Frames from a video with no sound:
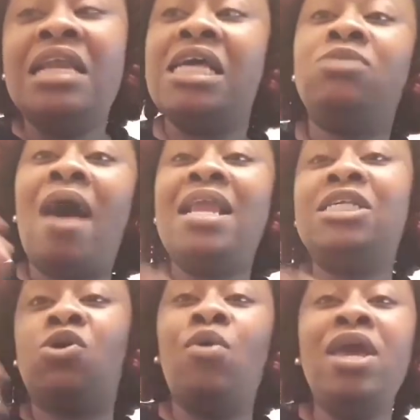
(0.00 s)
That's why
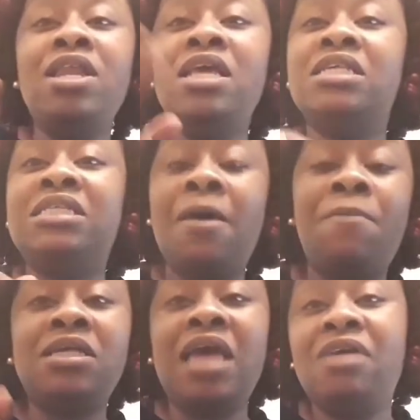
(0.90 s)
this Queen need to
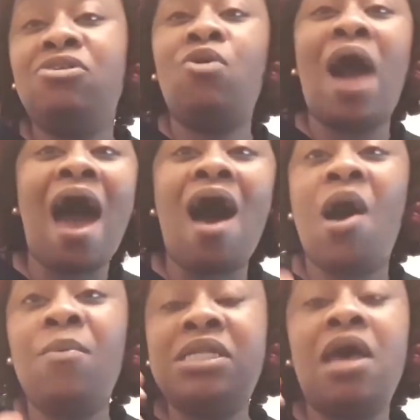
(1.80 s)
step her game. I
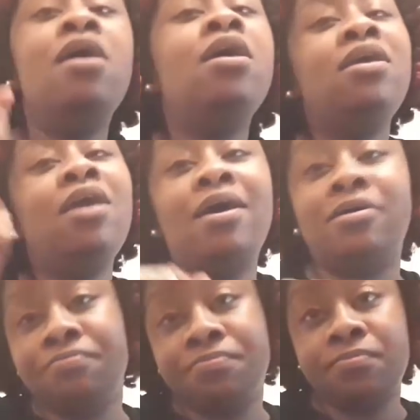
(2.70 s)
always have.
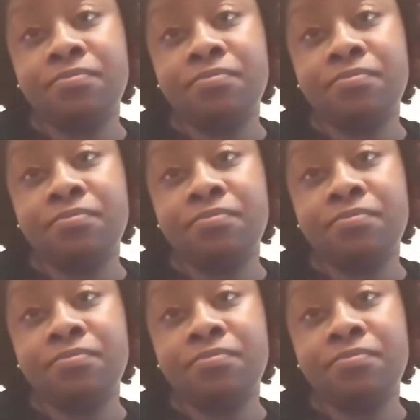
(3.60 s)
Yeah.